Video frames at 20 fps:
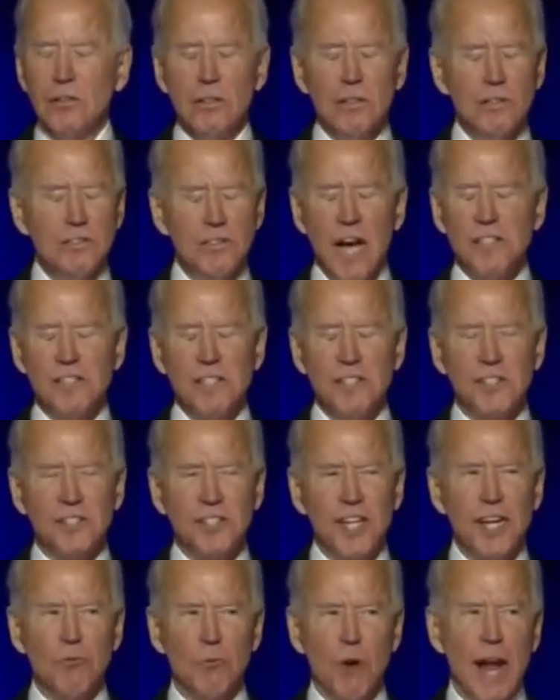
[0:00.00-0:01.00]
Who doesn't
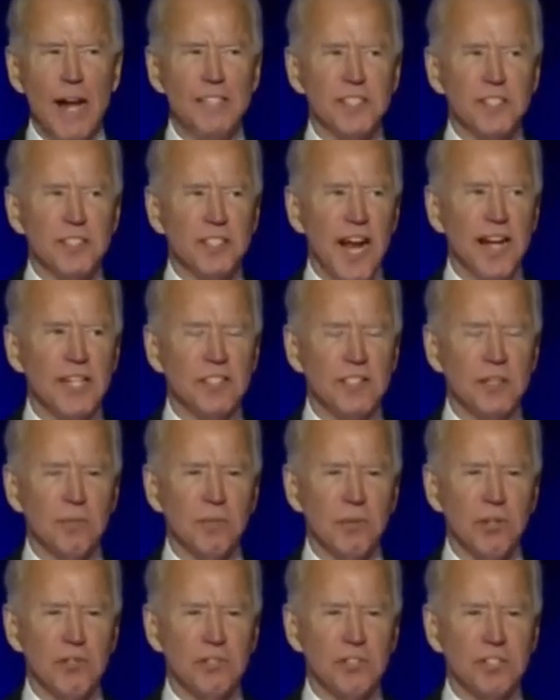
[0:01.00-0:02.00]
see red states and
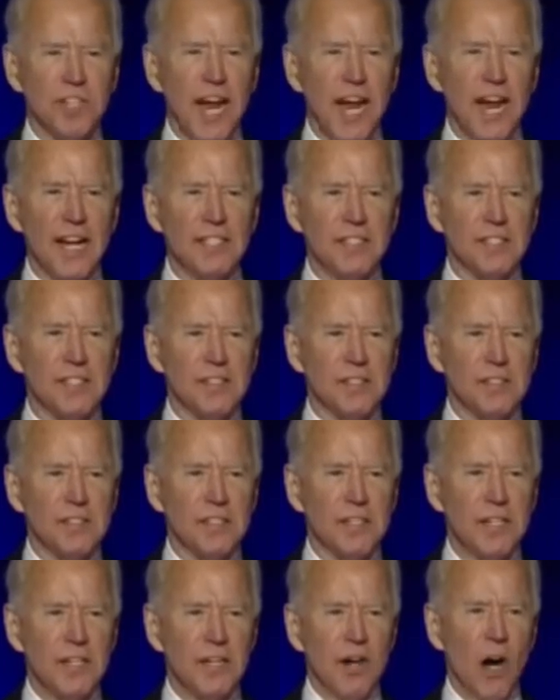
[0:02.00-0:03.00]
blue states,
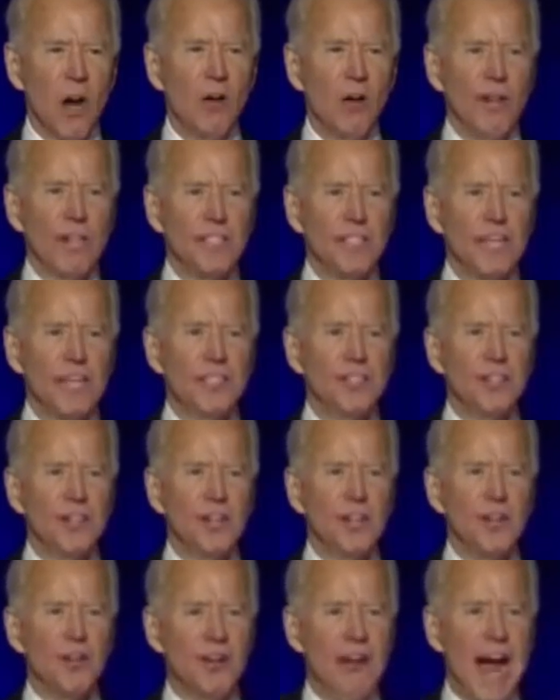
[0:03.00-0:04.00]
only sees
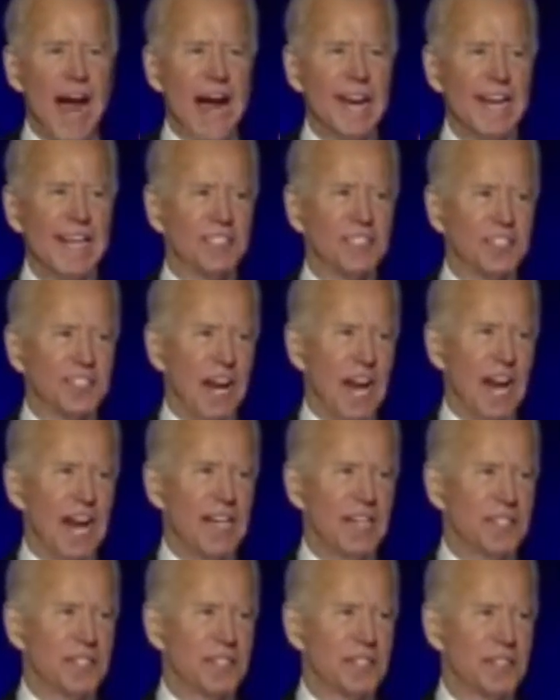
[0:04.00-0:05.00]
the United
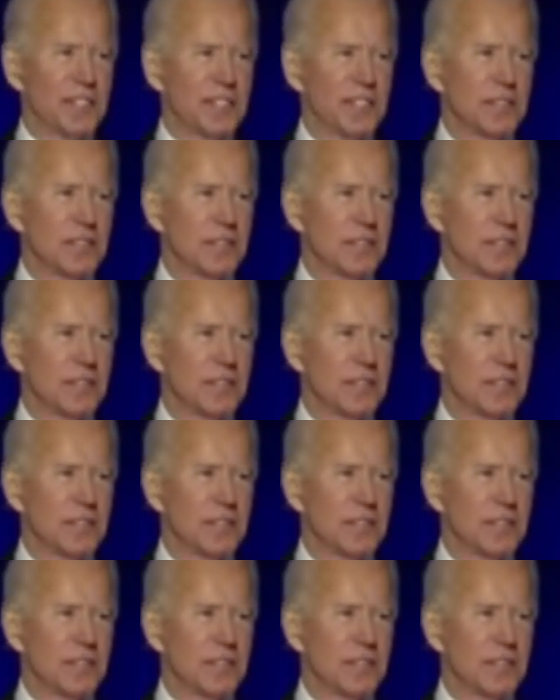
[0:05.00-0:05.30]
States.